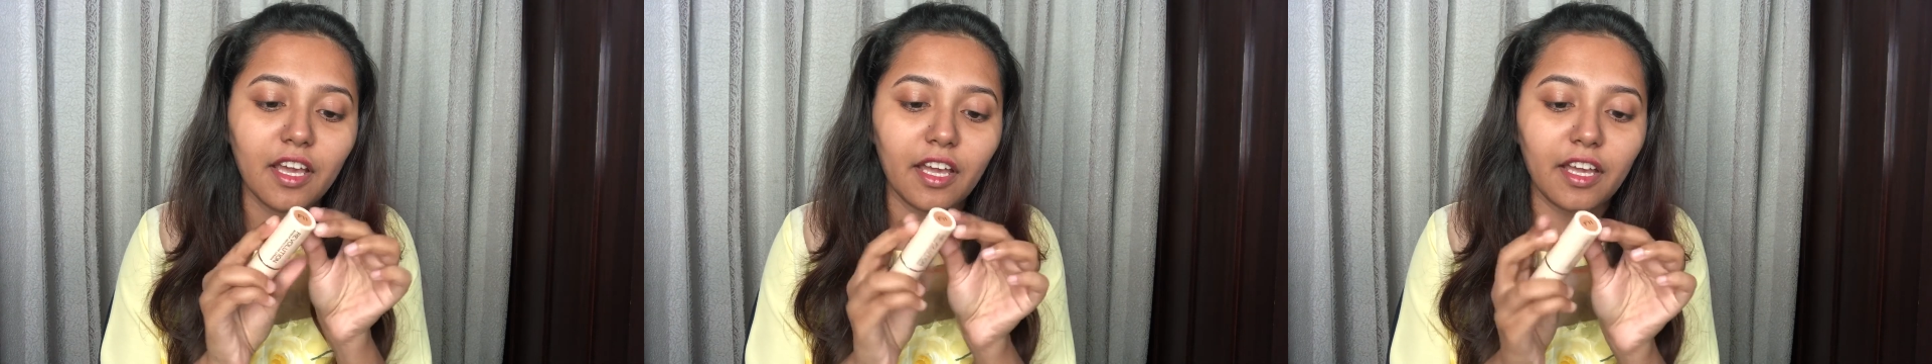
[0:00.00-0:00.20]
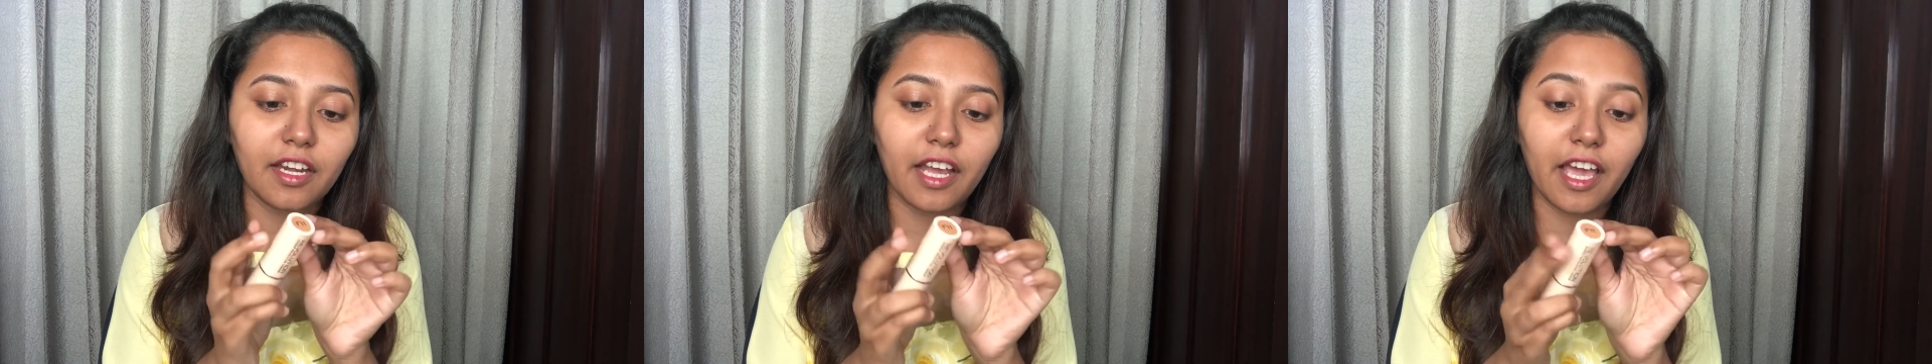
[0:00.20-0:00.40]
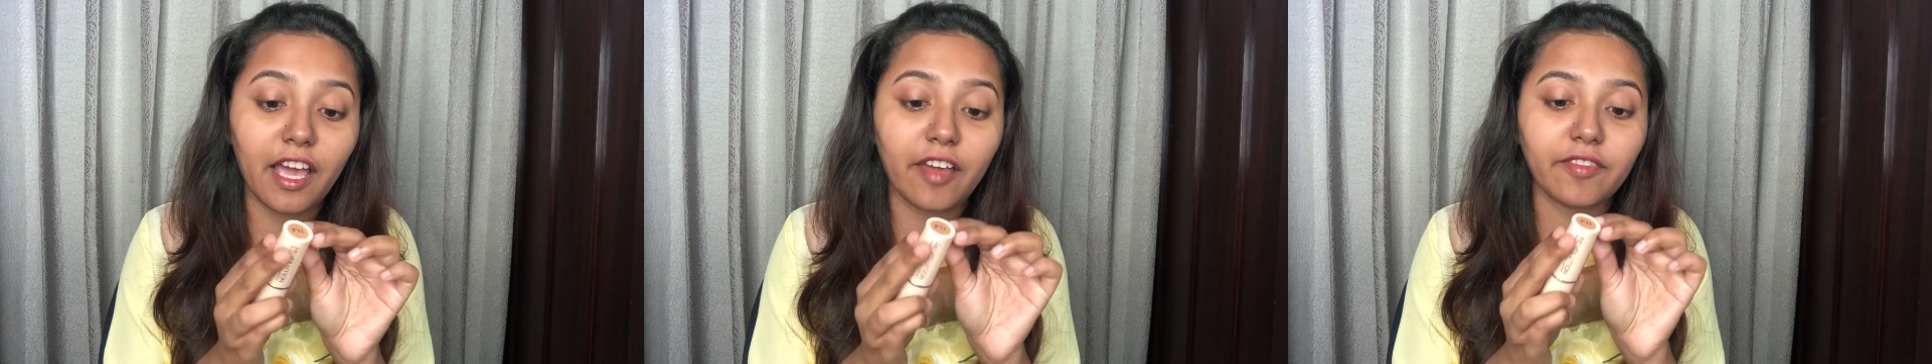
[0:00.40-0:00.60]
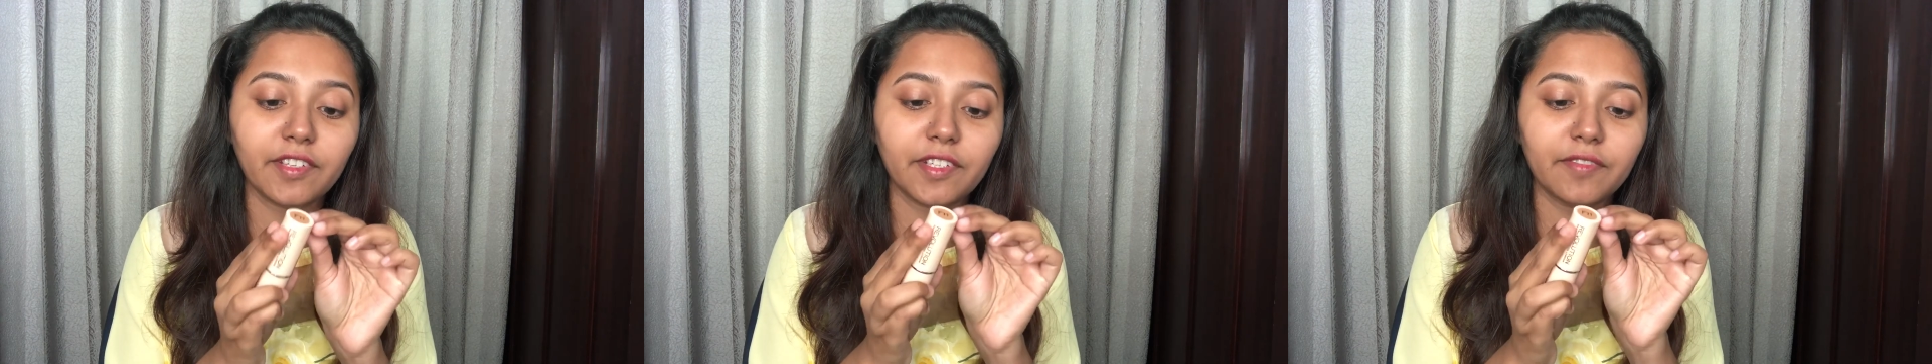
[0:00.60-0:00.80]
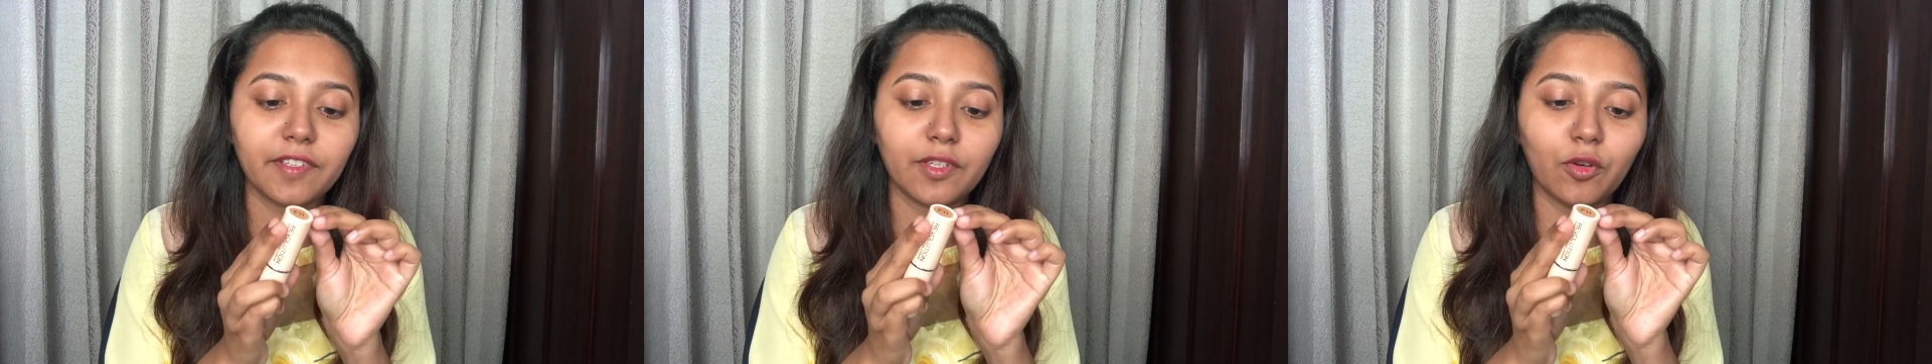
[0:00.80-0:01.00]
and I
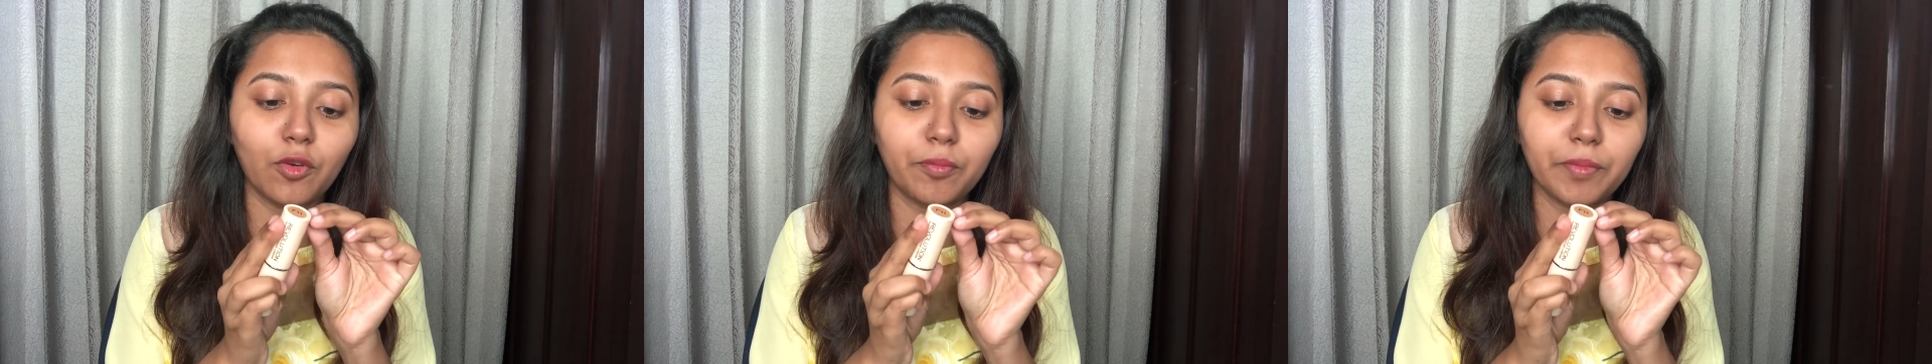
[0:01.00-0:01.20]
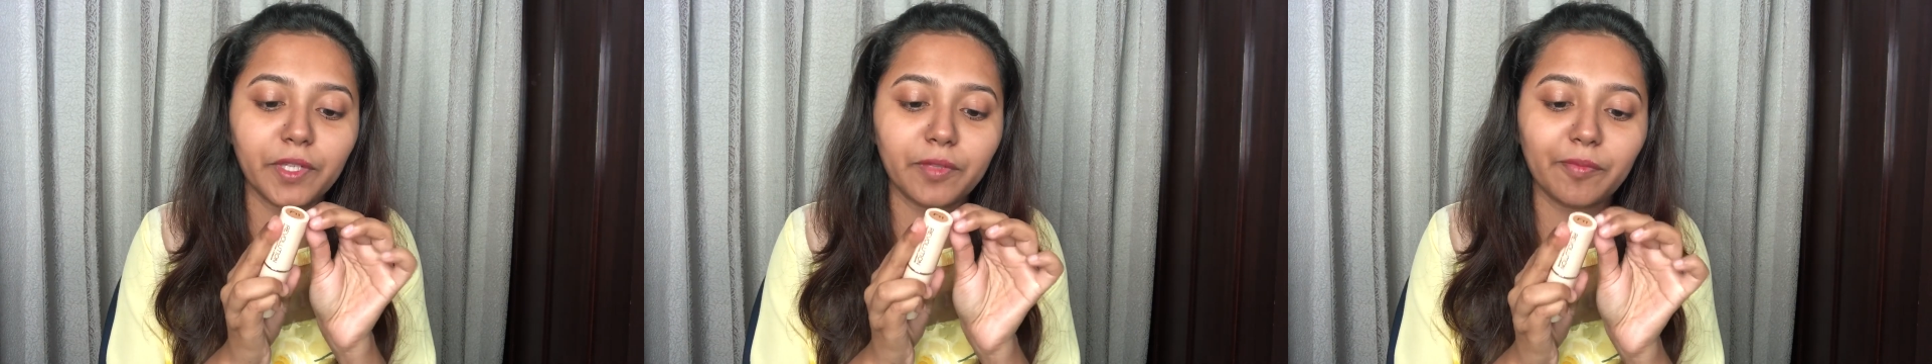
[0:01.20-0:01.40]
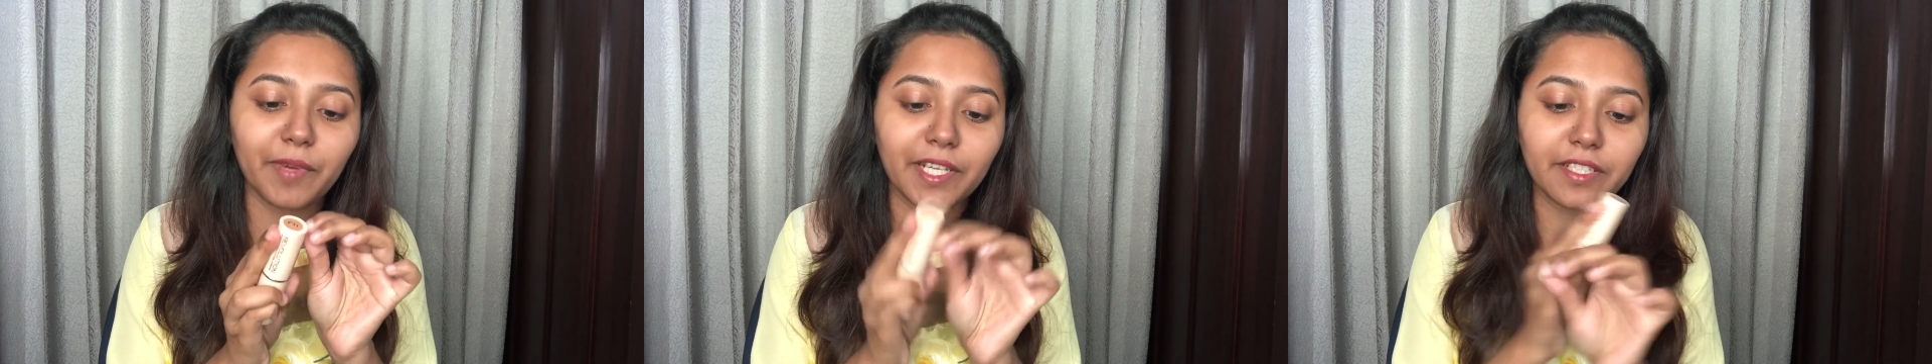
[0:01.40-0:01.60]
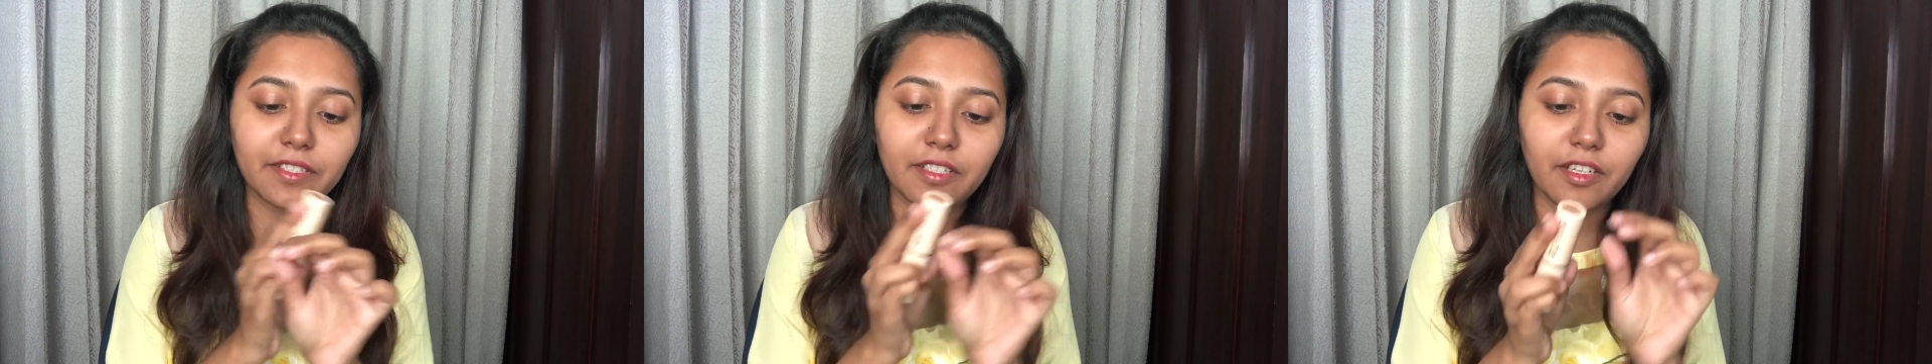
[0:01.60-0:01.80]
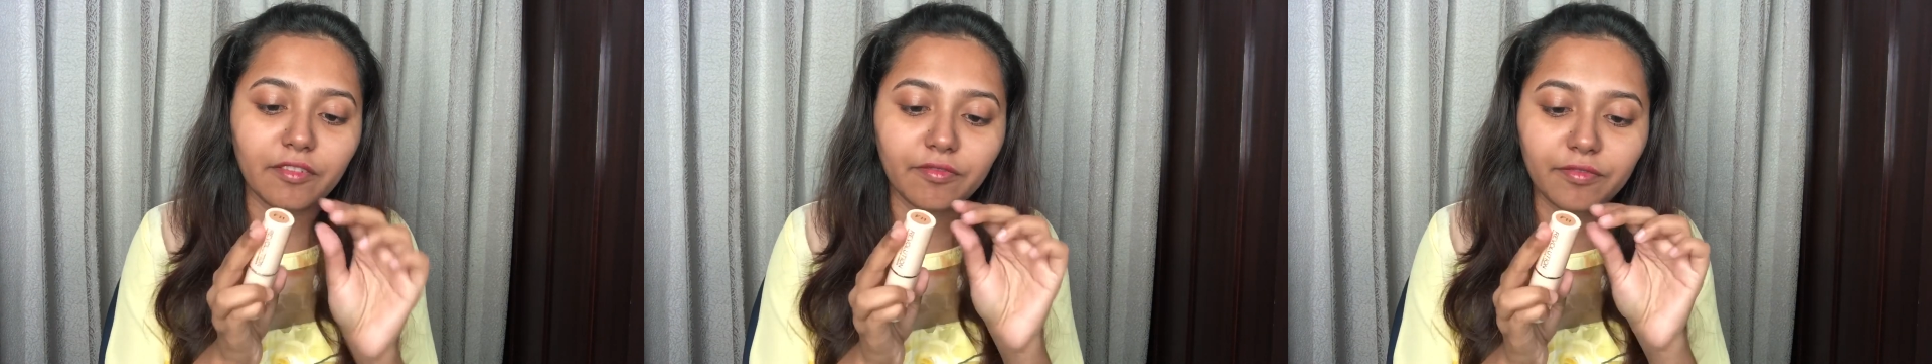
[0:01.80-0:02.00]
haven't even opened my
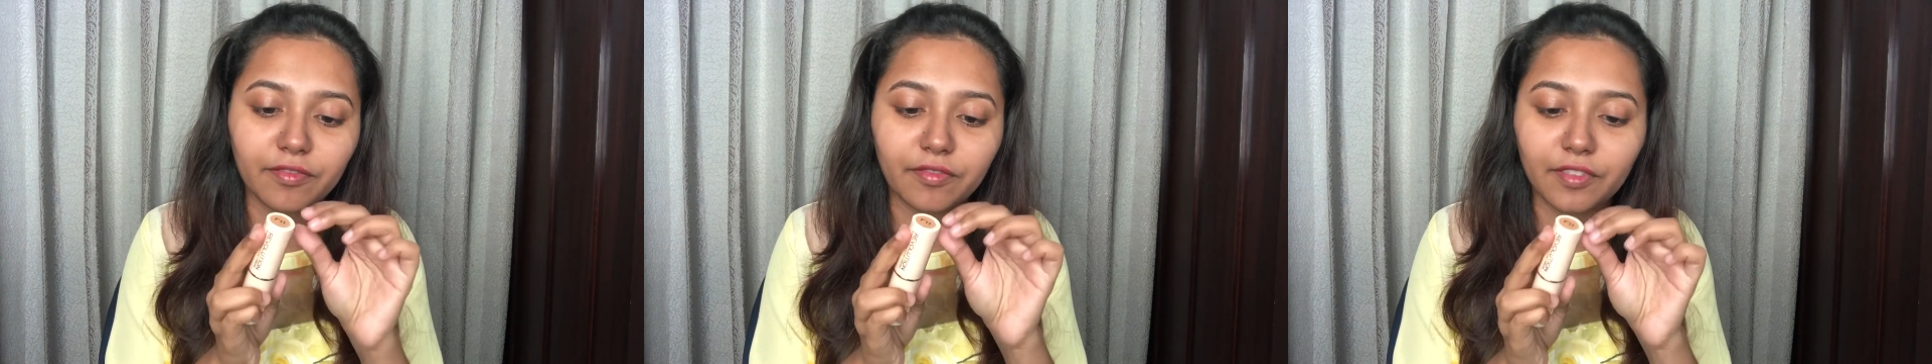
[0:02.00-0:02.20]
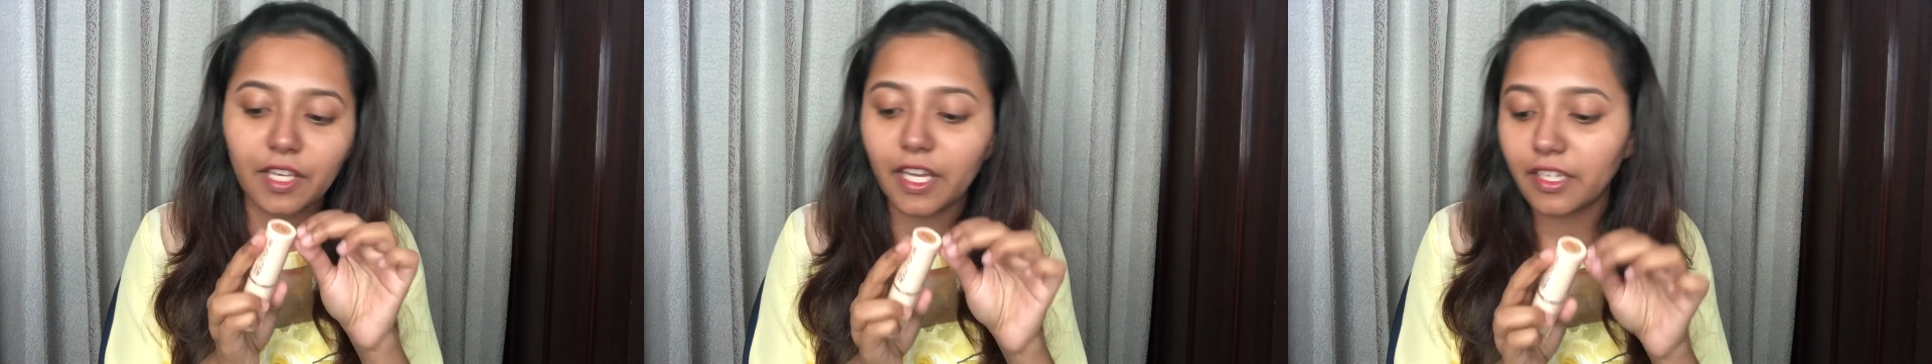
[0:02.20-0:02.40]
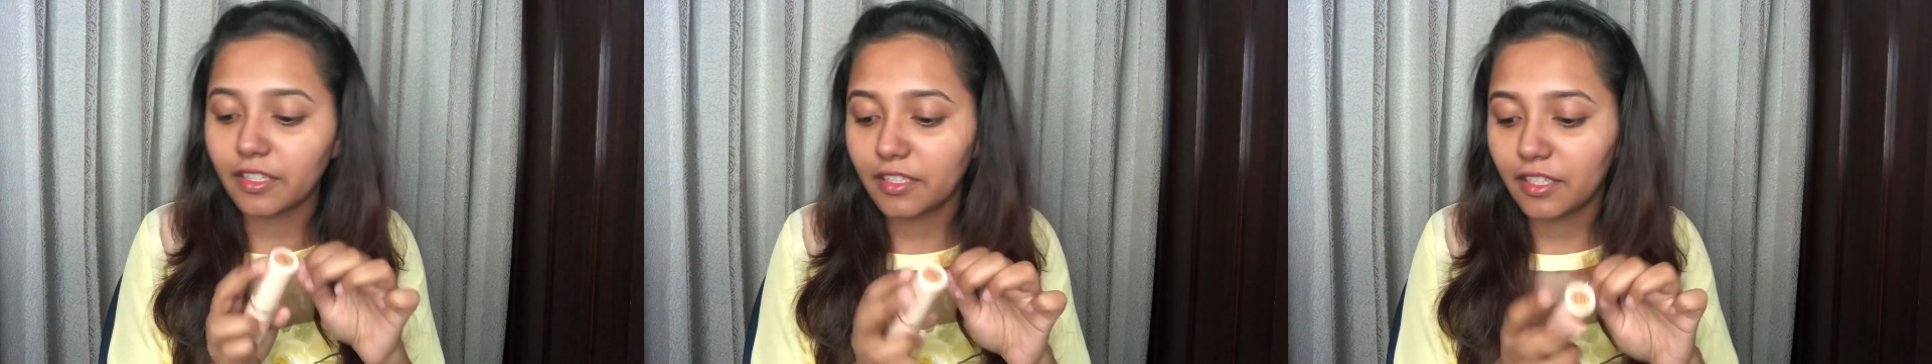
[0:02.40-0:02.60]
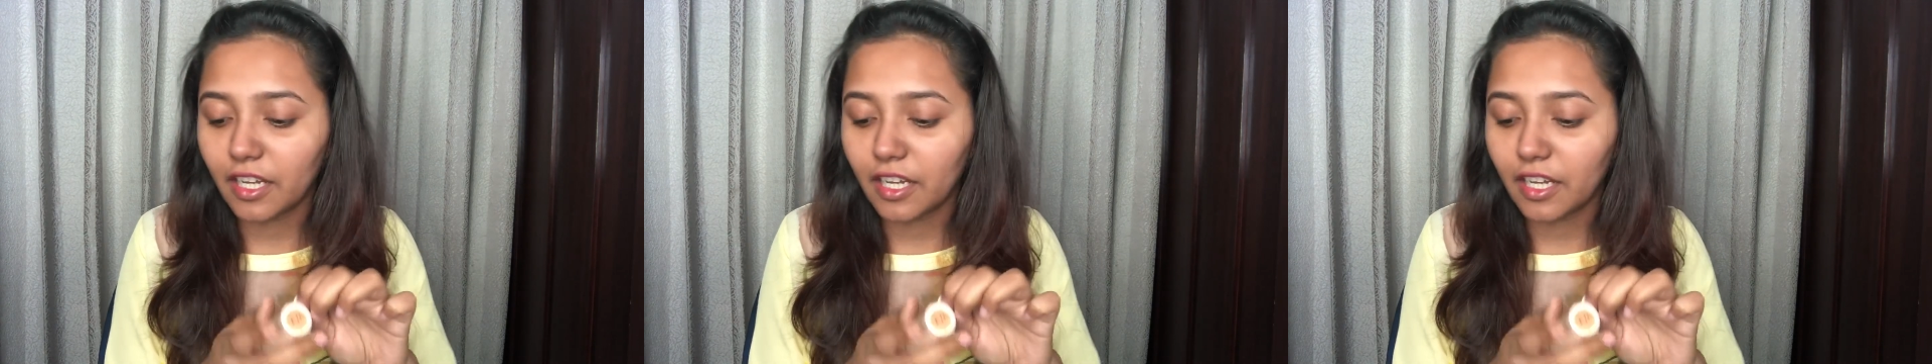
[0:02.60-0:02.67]
stuff yet.